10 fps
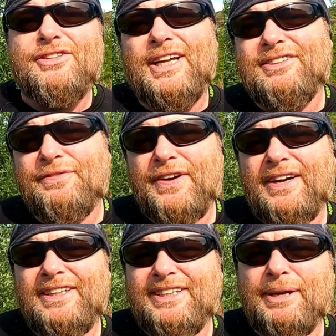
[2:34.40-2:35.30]
So that's a
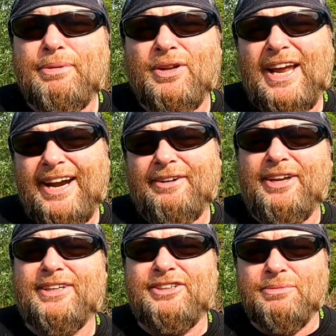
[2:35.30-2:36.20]
fairly typical
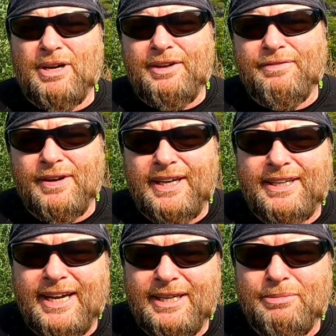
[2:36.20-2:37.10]
area that you might
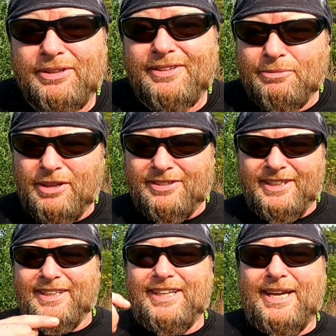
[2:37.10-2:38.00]
find halibut. There was
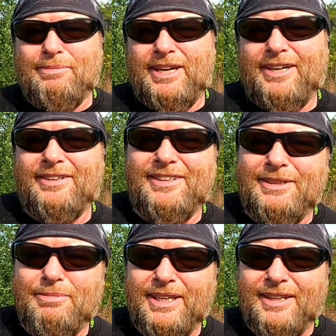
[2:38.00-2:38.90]
a little name there
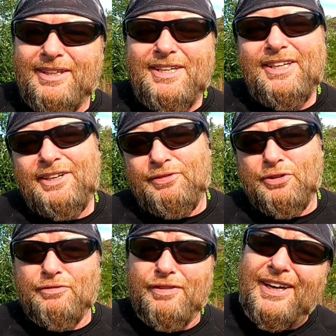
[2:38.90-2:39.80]
in the middle. If
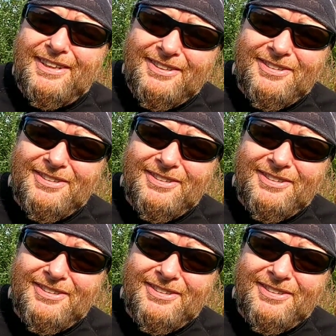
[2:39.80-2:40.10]
you can find